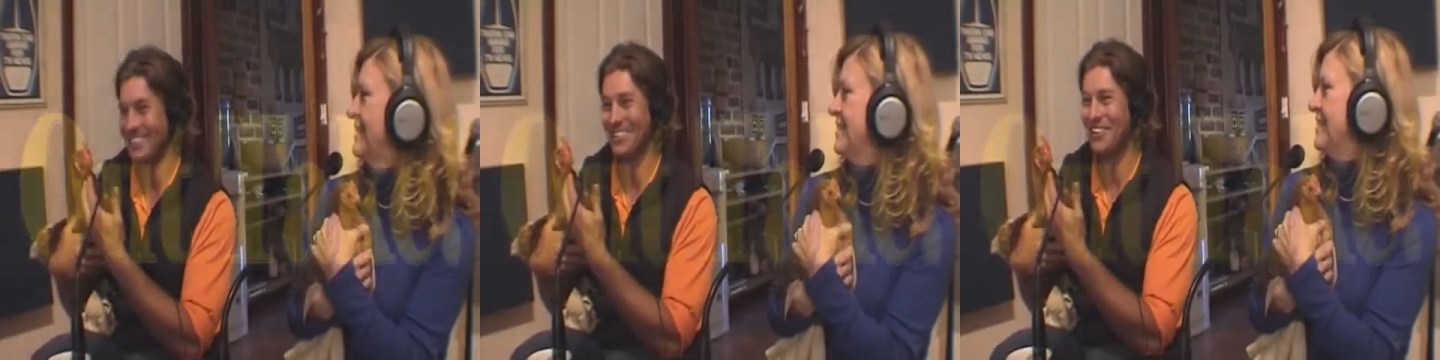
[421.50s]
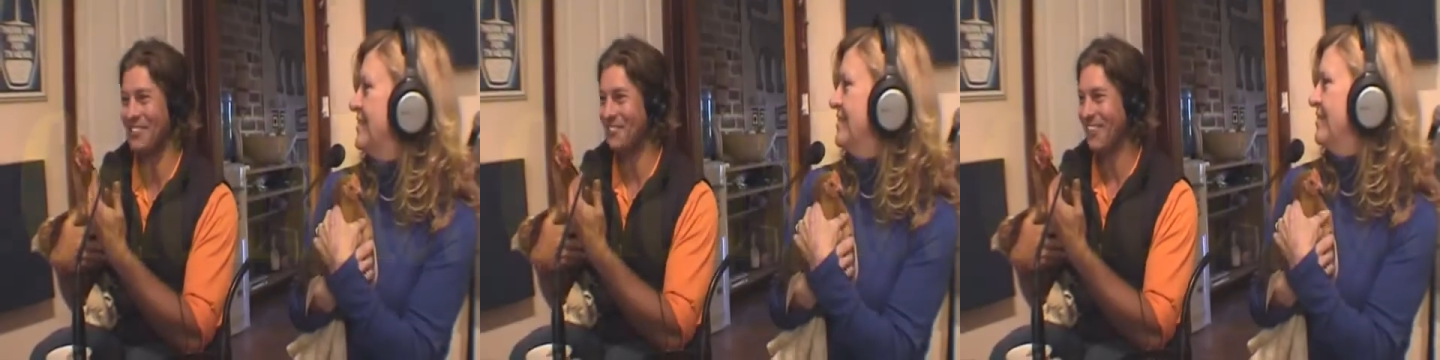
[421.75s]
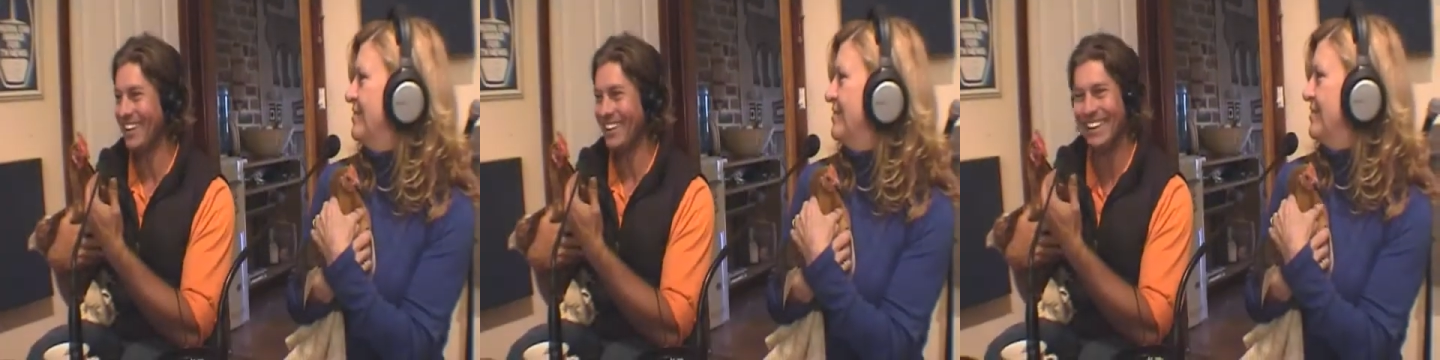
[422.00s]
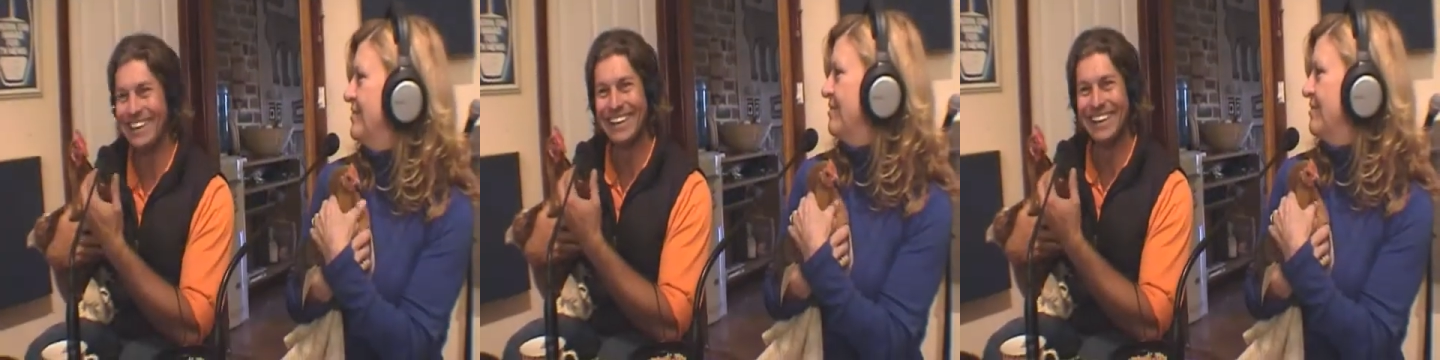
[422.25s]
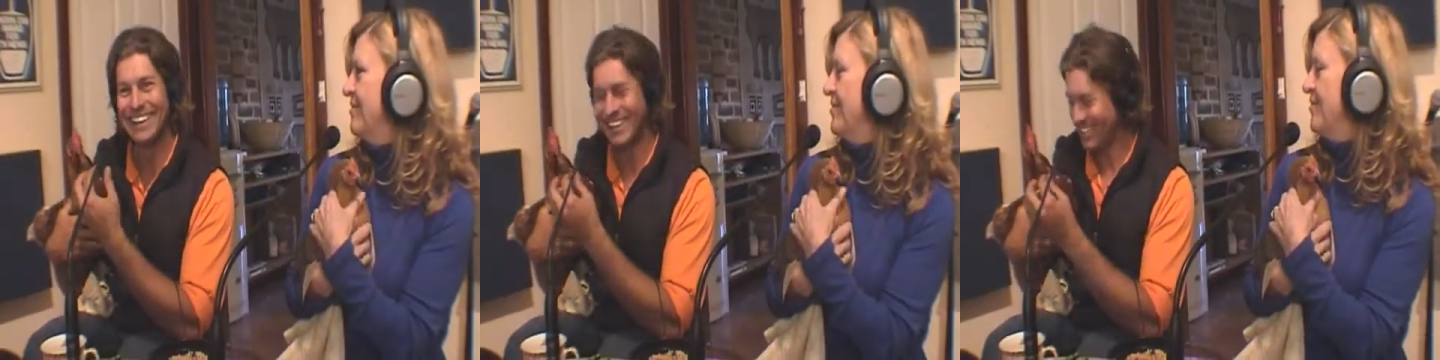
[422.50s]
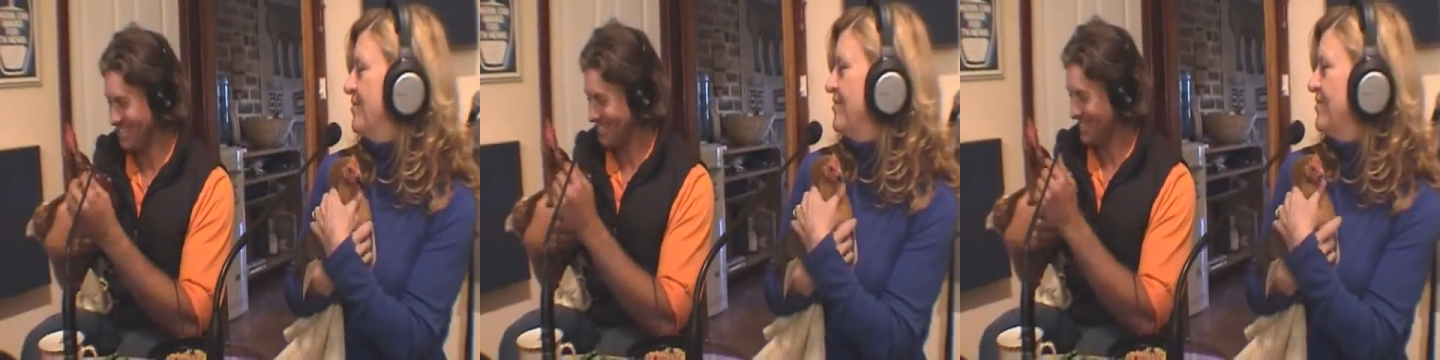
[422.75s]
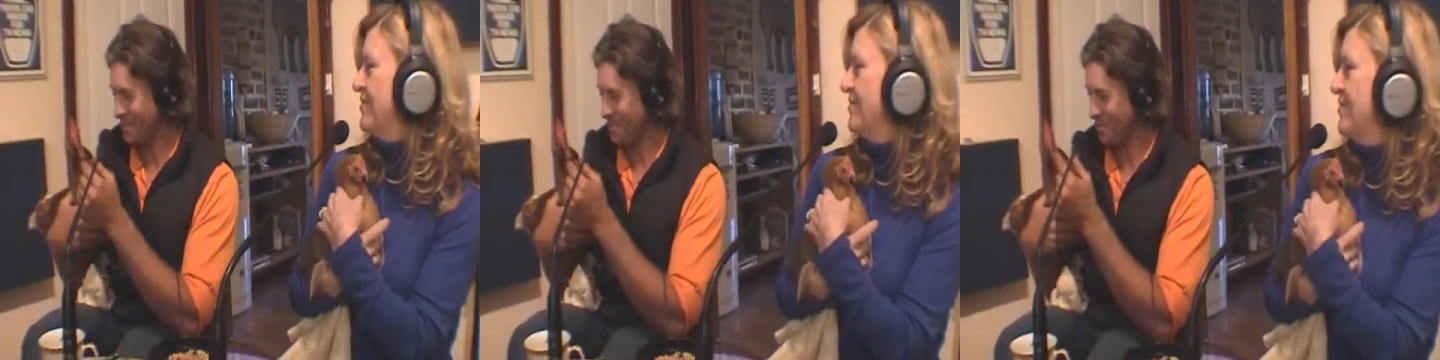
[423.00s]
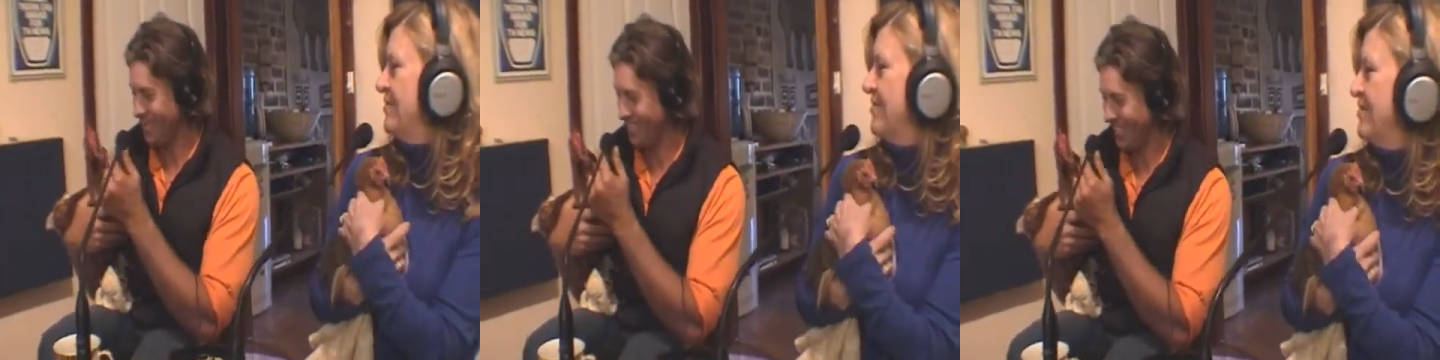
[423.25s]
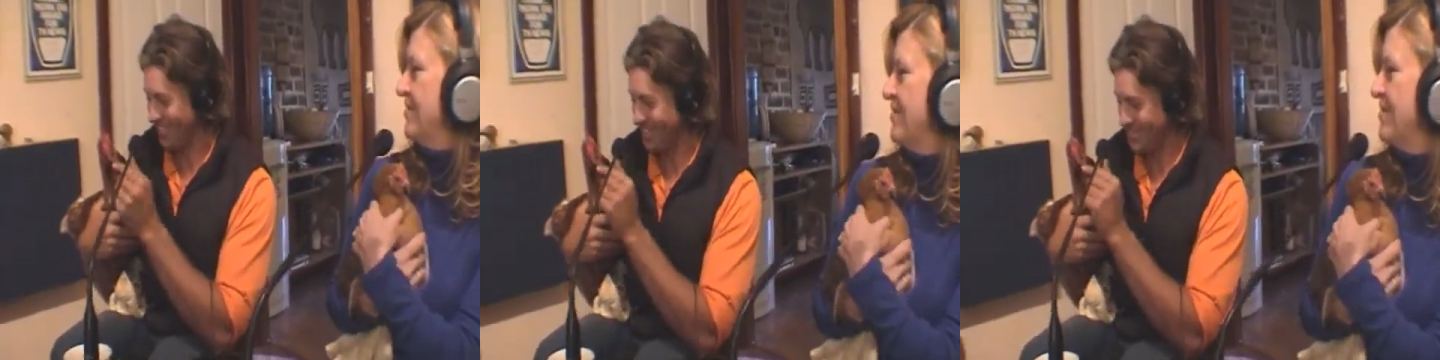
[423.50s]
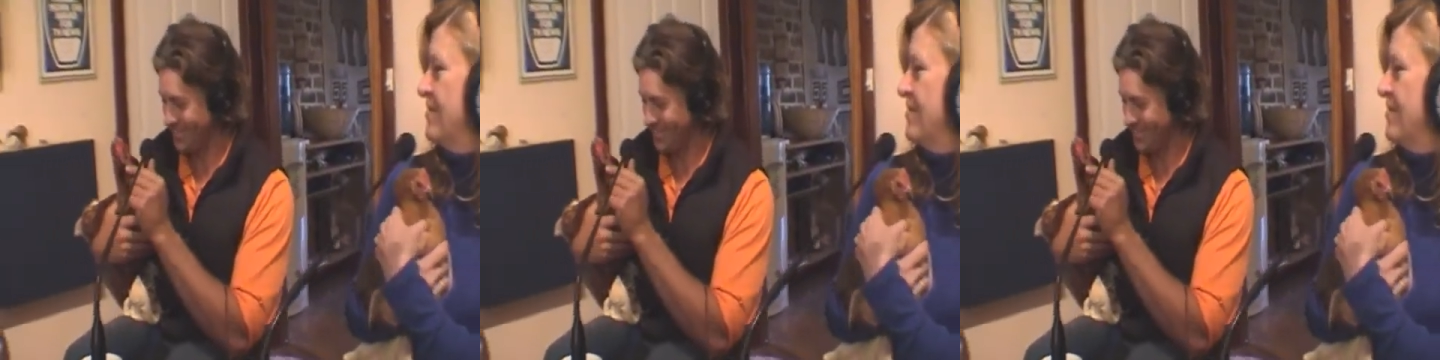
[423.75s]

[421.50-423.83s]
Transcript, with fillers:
Speaker 1: It's so funny. She's like breathing